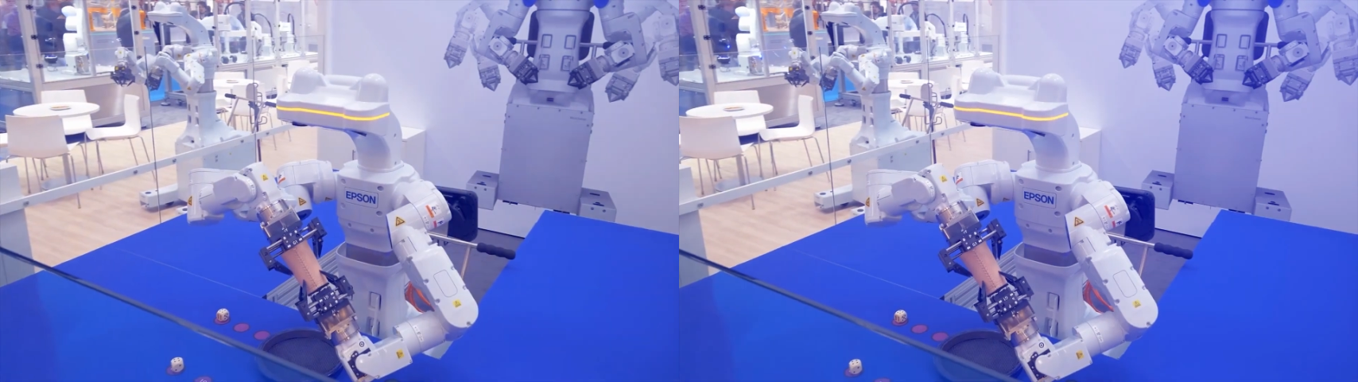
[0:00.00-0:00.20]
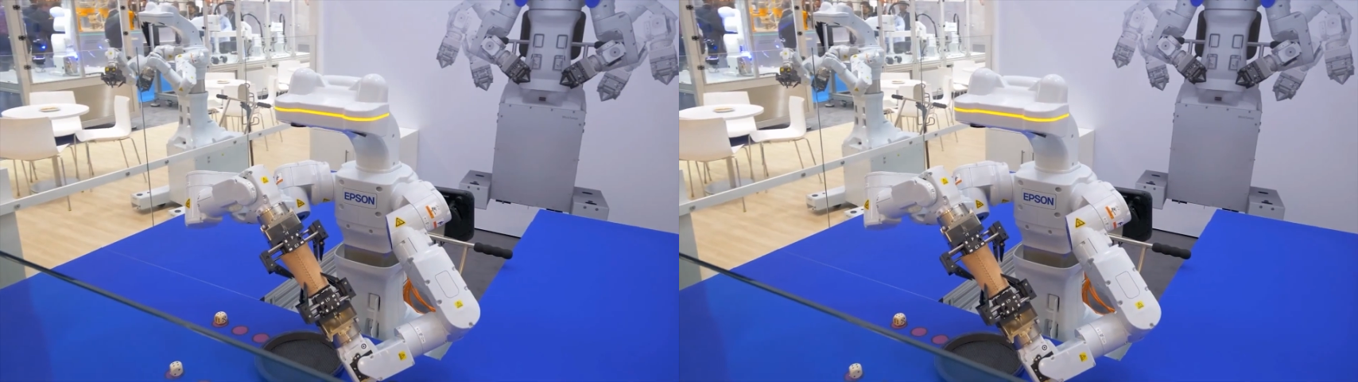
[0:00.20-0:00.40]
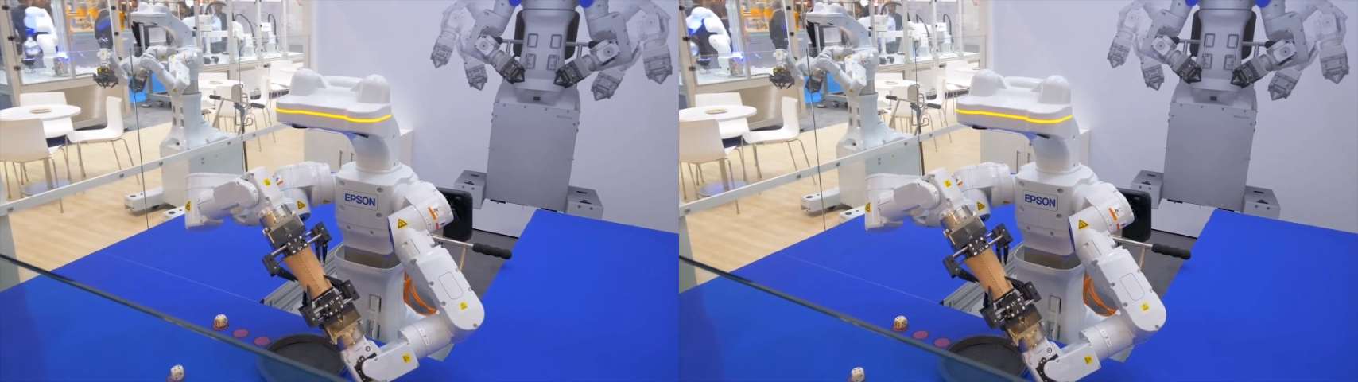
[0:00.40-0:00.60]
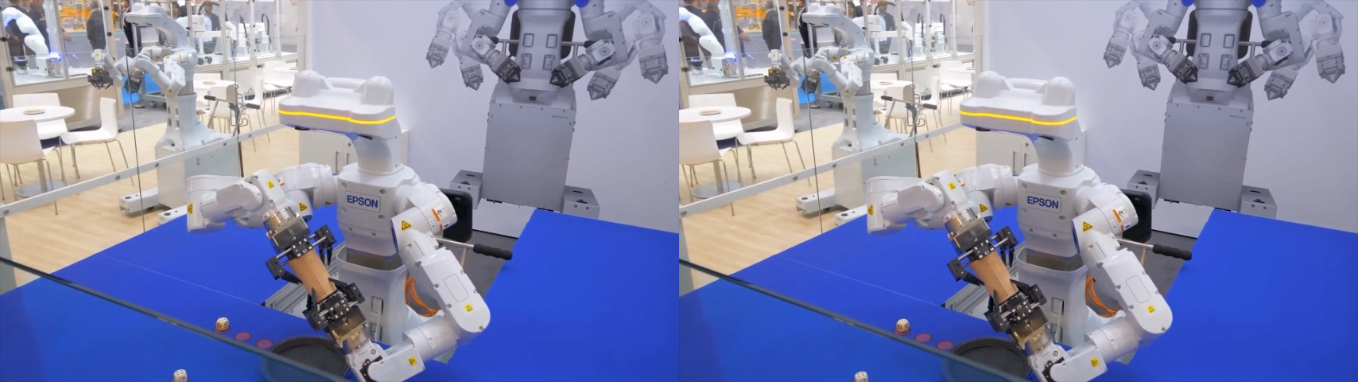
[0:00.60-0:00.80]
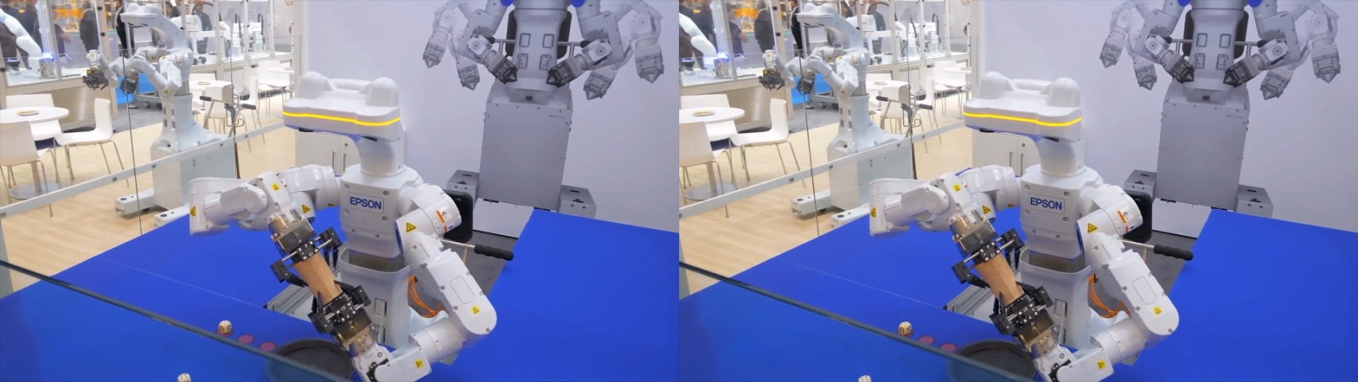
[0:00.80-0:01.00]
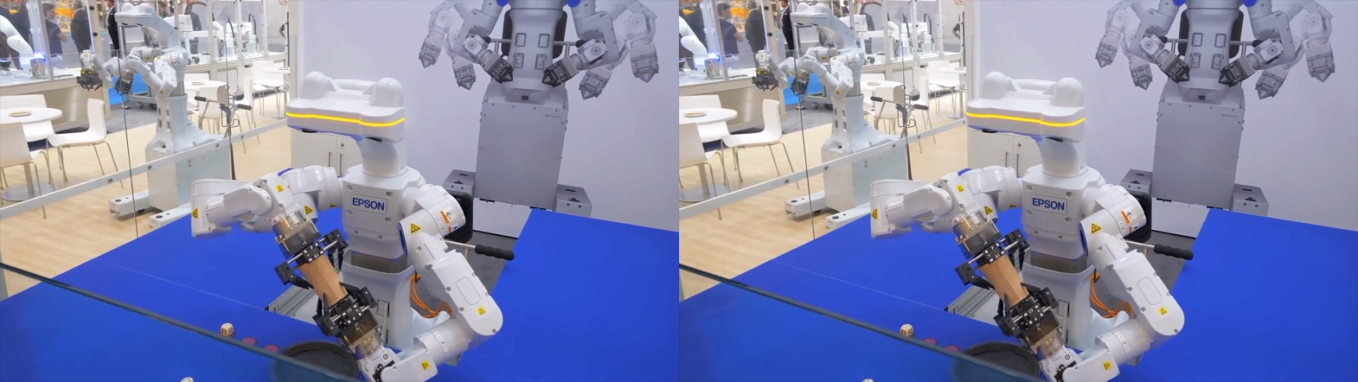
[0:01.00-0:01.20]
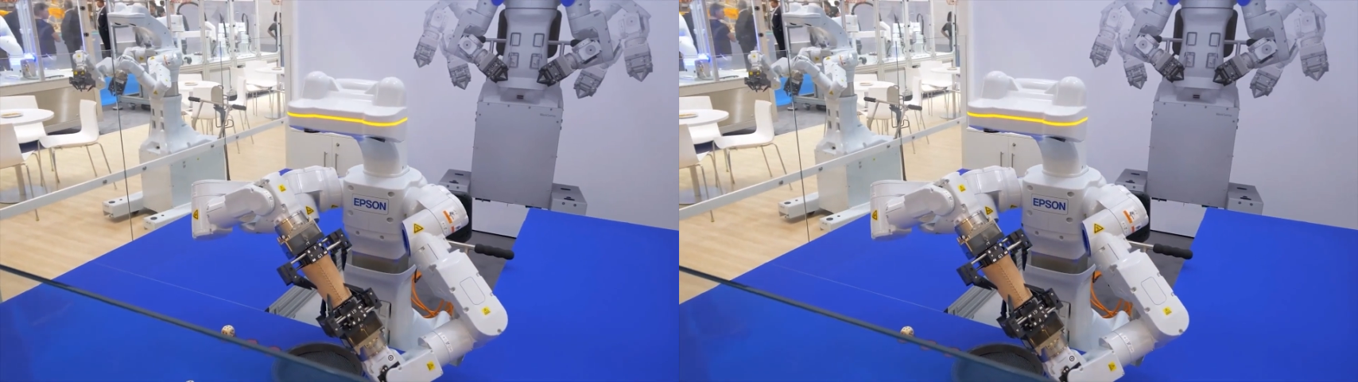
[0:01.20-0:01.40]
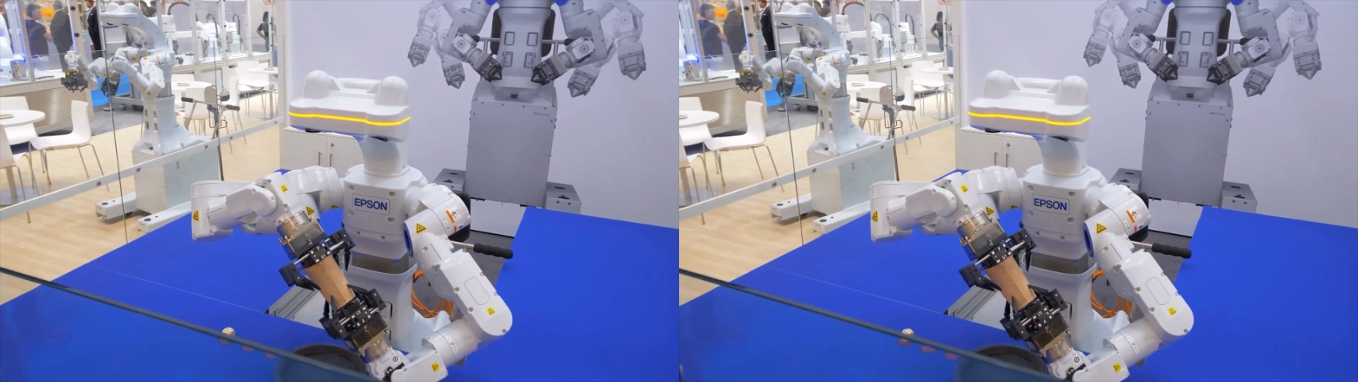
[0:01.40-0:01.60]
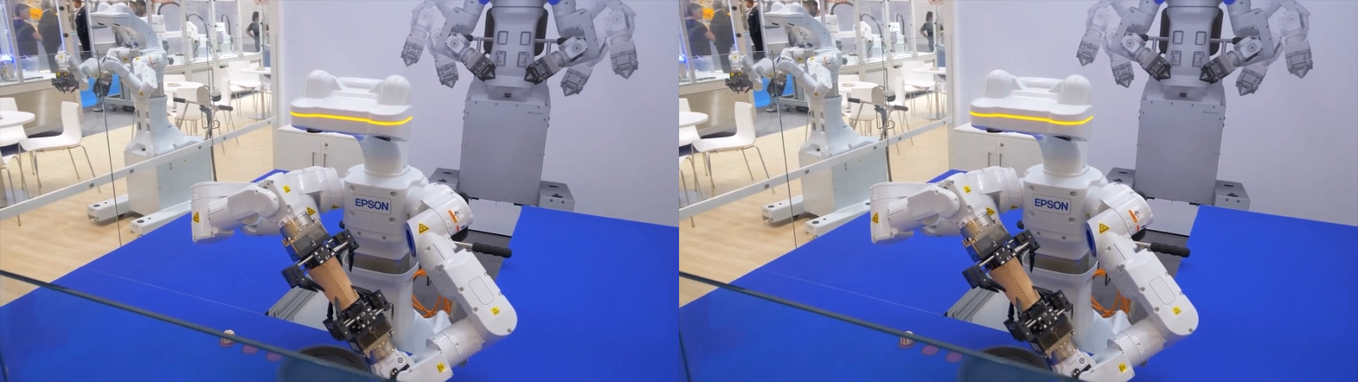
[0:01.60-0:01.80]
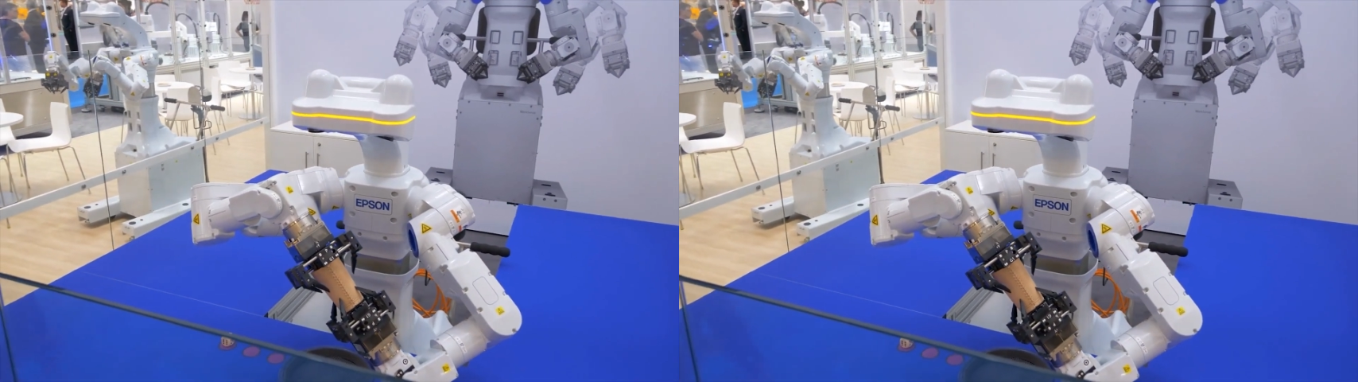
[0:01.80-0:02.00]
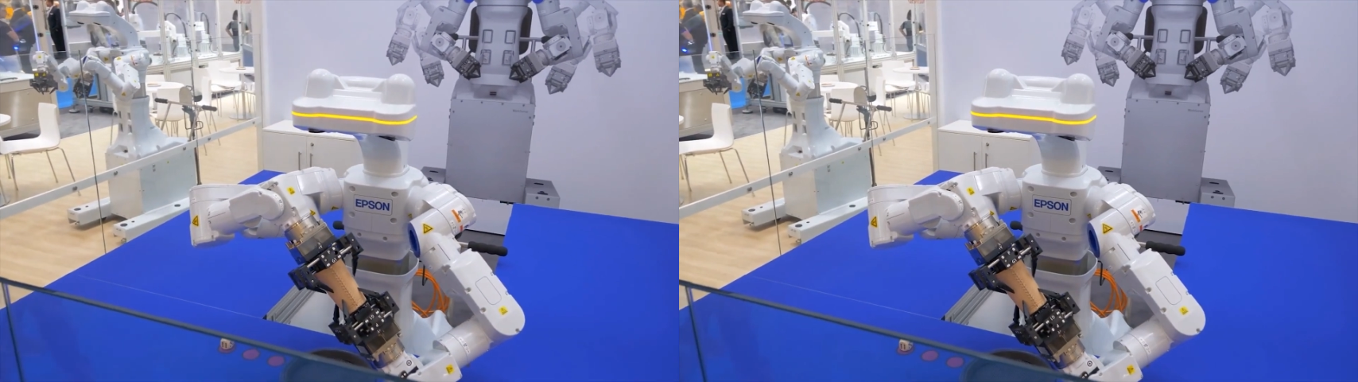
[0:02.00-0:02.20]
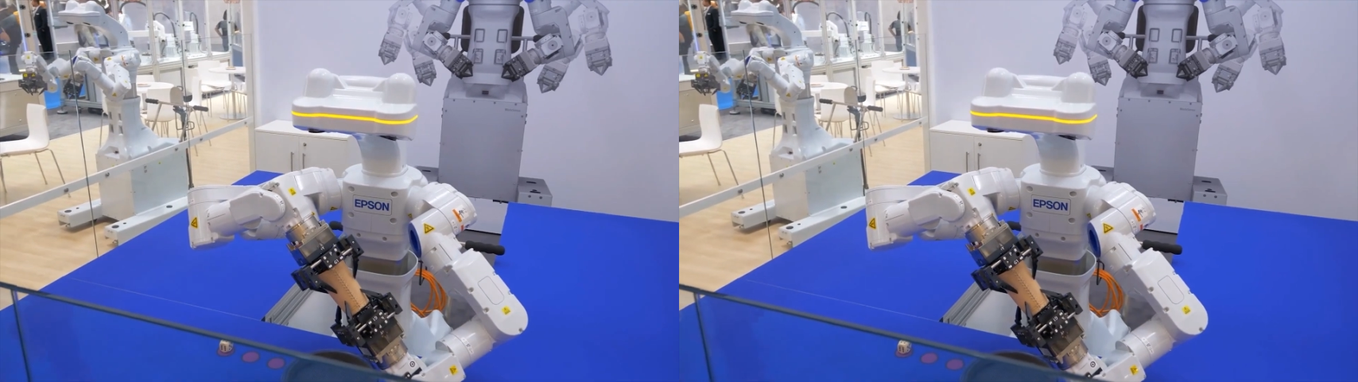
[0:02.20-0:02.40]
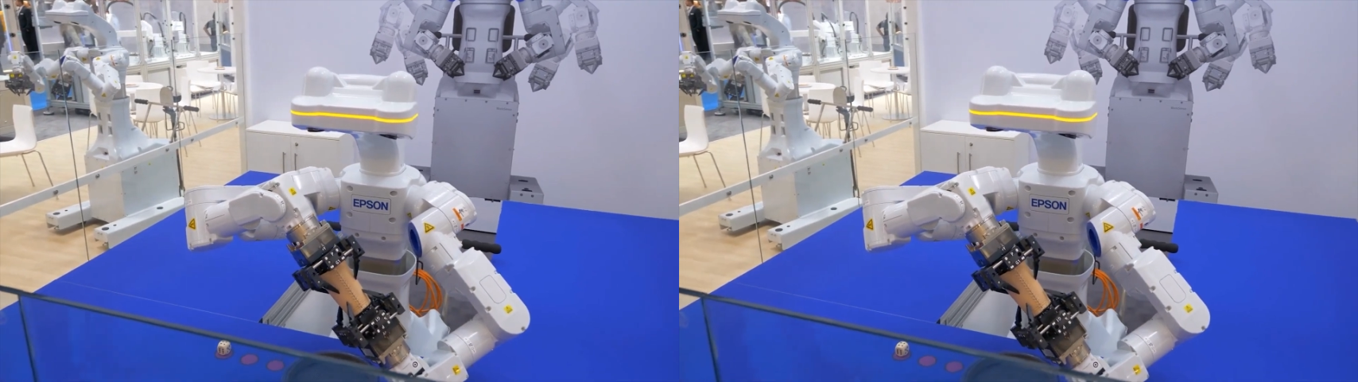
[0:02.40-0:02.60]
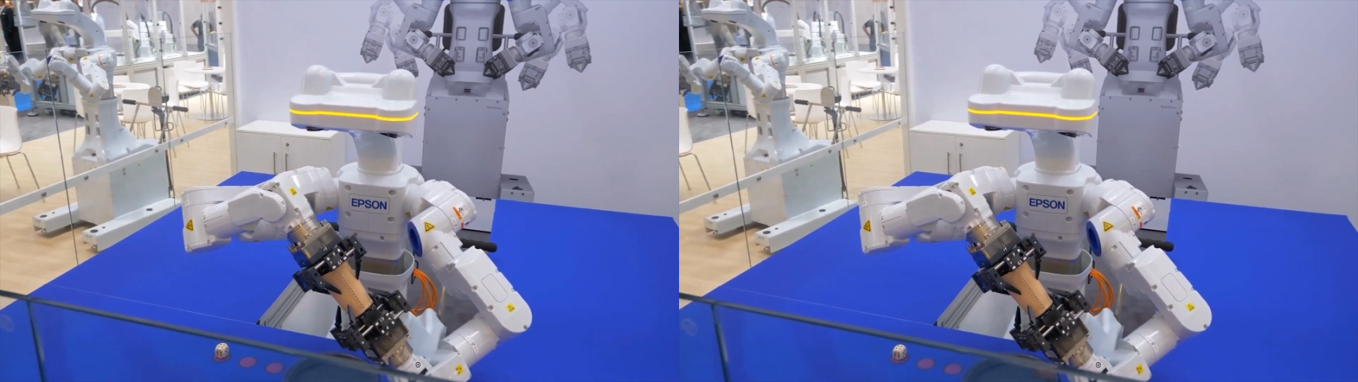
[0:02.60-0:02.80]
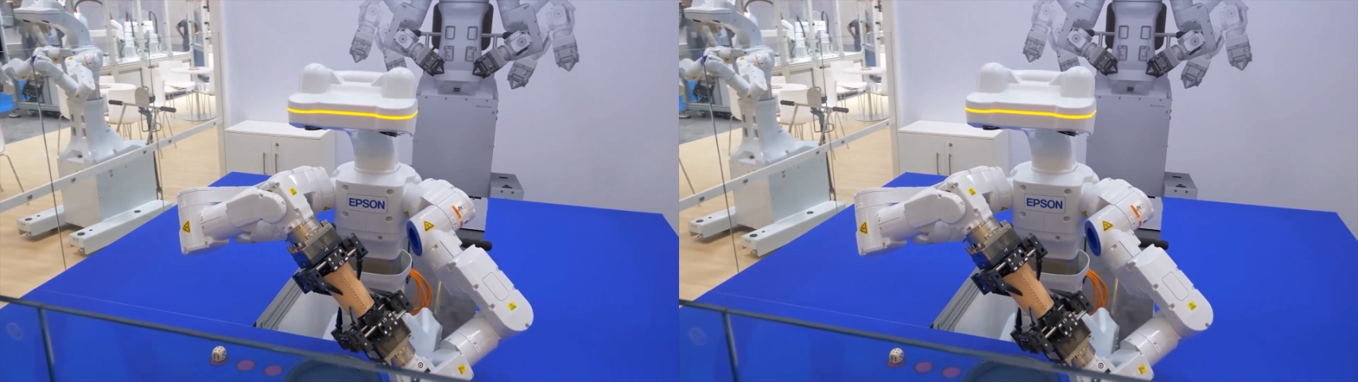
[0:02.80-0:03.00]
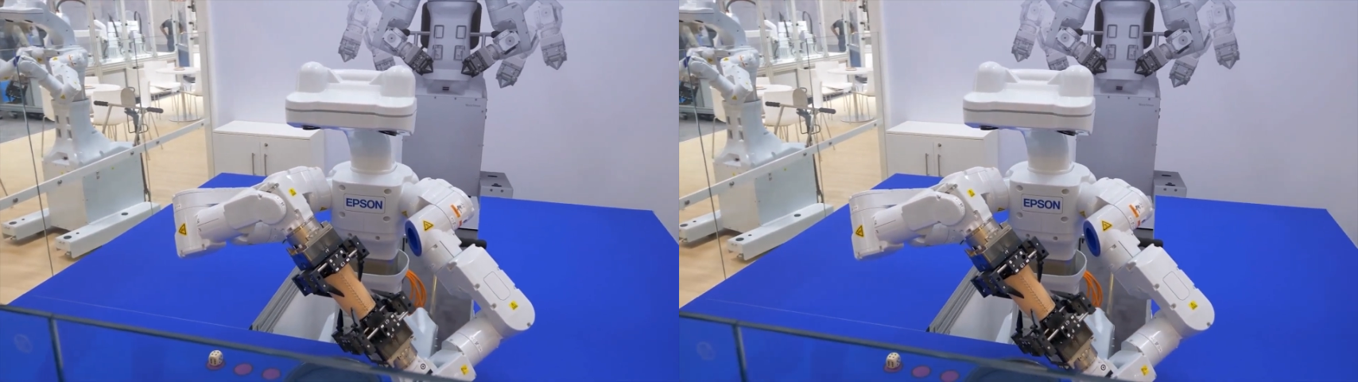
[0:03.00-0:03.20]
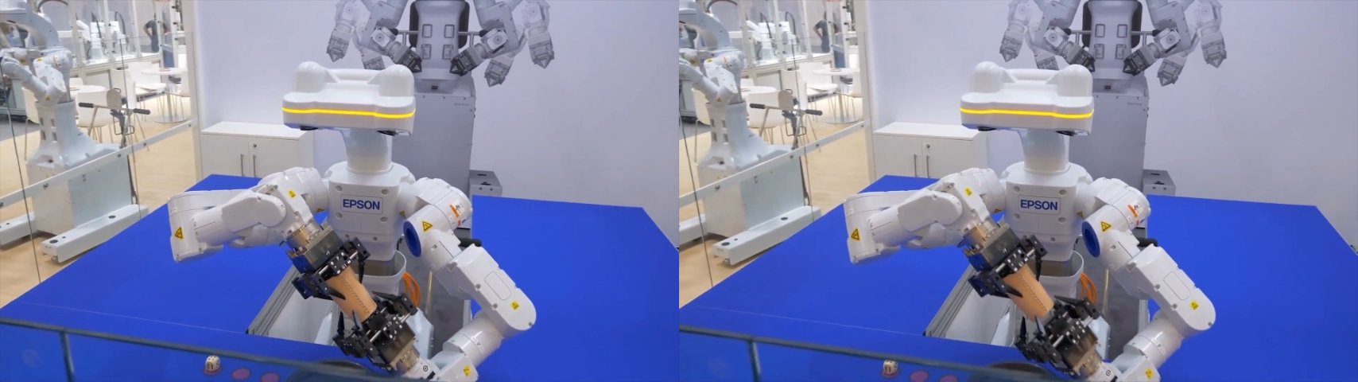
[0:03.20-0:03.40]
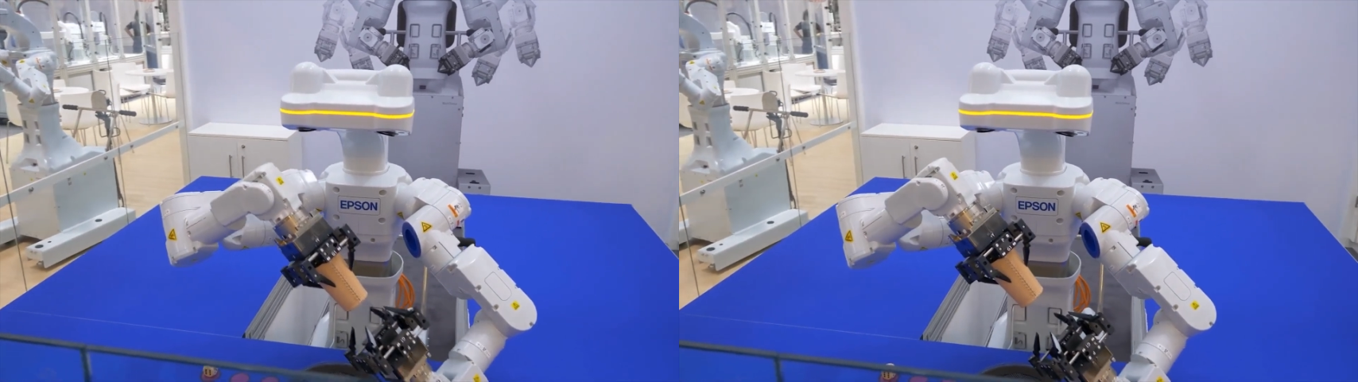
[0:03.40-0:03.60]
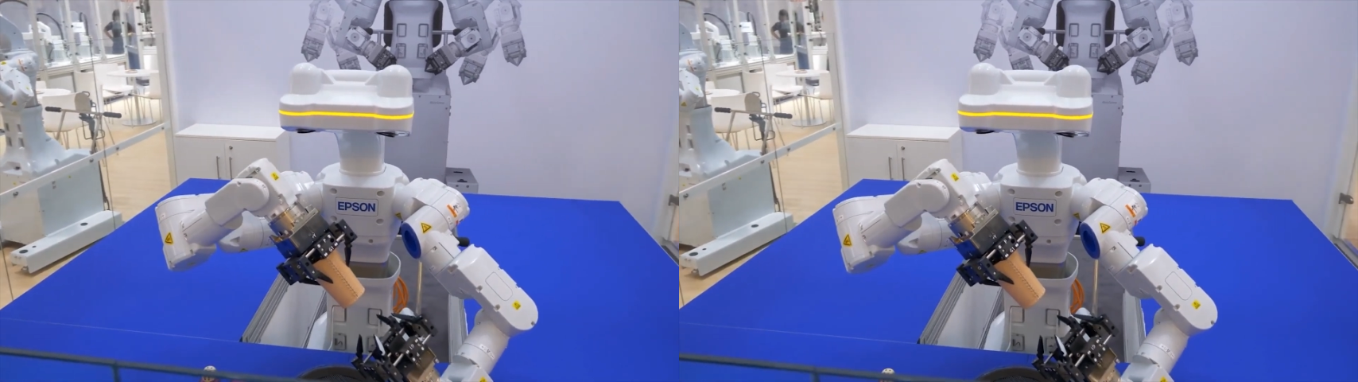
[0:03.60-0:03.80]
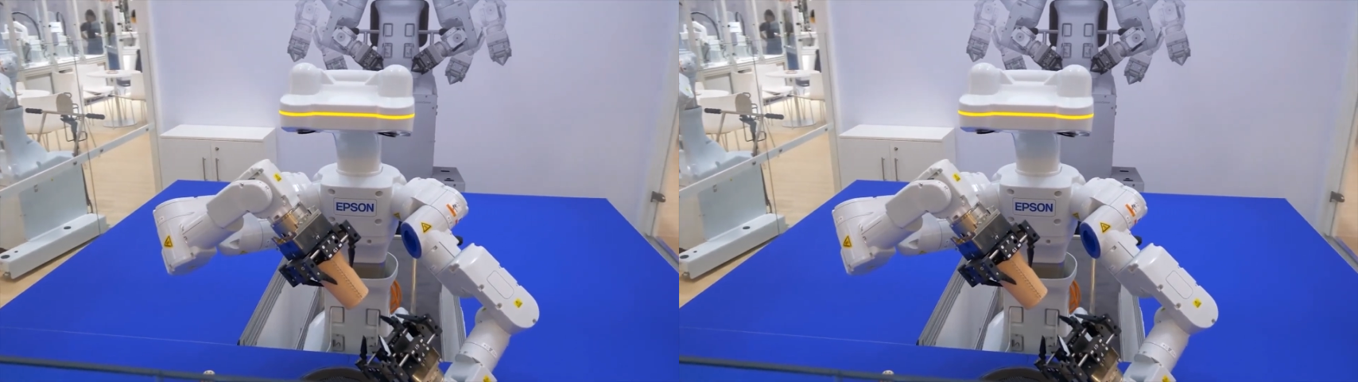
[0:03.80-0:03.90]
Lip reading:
No face is visible, so there are no lips to read.